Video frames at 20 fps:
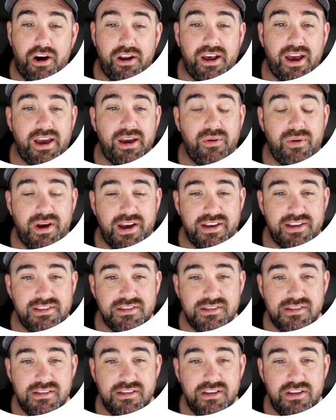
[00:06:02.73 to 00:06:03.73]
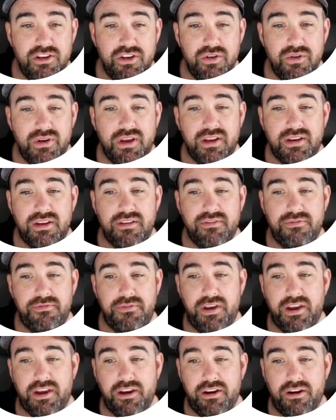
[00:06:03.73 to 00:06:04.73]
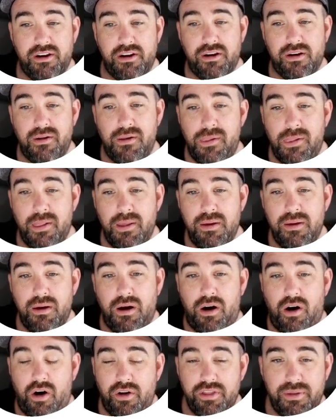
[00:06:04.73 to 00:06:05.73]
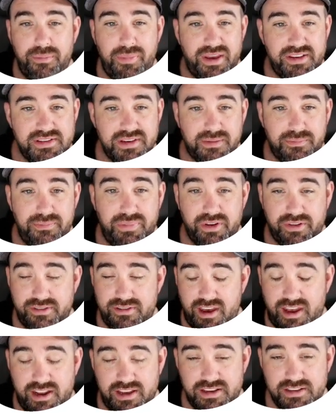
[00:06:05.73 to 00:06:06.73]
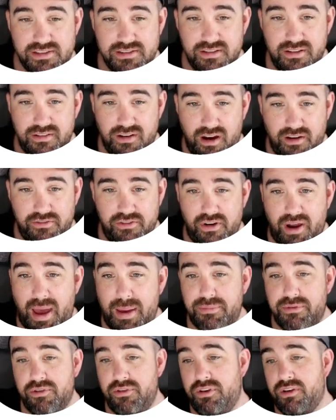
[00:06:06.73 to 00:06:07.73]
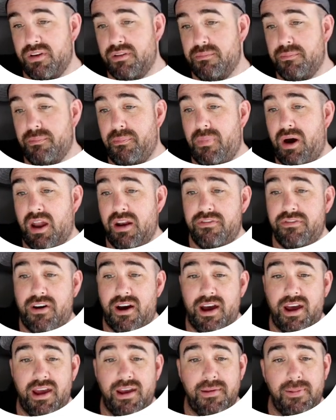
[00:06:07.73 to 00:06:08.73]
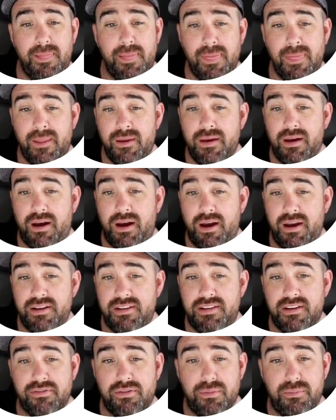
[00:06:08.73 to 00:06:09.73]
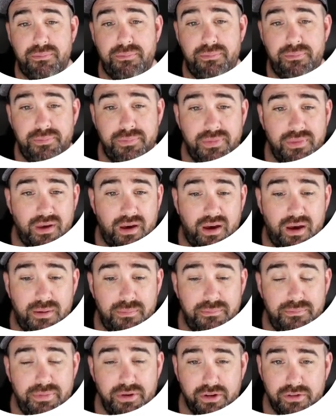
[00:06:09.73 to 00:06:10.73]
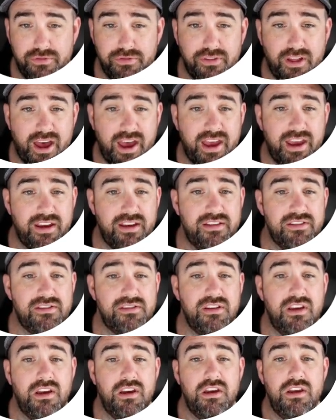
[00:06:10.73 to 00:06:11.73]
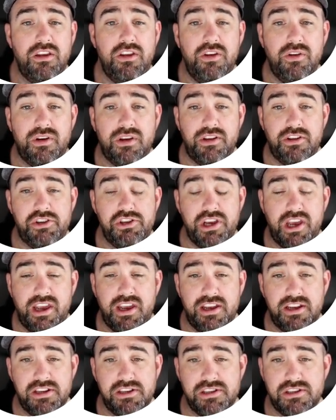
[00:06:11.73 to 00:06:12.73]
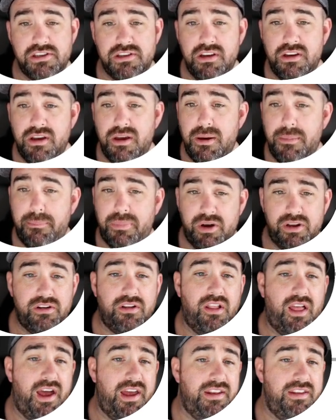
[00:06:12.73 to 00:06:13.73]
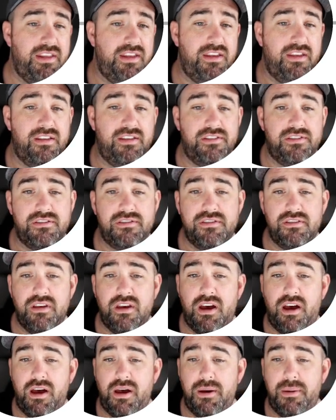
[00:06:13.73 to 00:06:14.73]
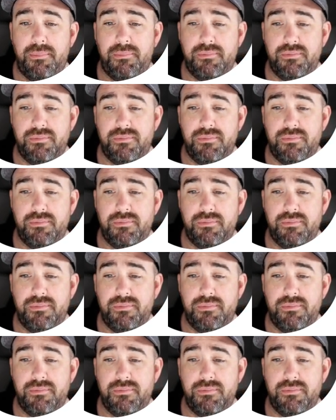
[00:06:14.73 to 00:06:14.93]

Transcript: iOS, you can configure all the basic build settings of your app. So you can modify uh, different uh, build flags. You can change bundle IDs, um,